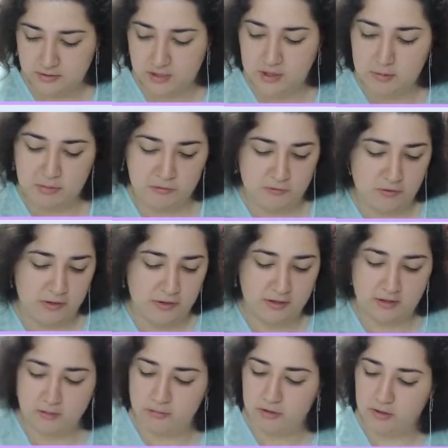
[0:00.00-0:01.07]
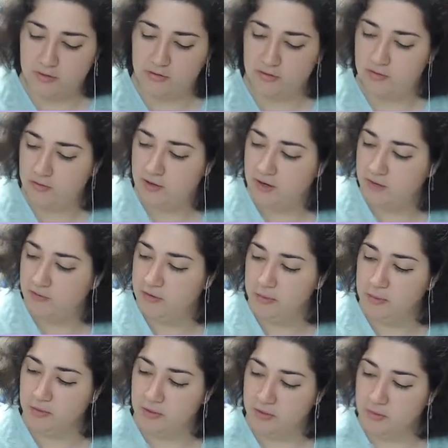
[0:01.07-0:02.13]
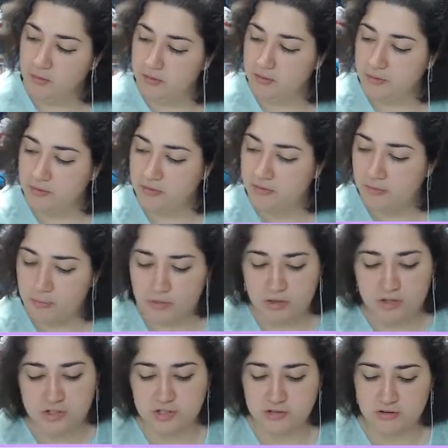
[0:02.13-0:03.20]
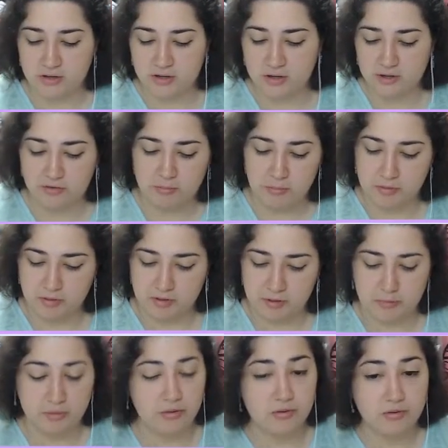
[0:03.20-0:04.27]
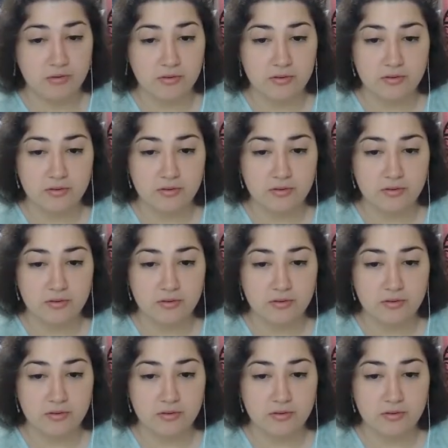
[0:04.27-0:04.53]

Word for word: In before, like, I realized I don't have any Pokeballs. I'm pretty sure I got some Pokeballs.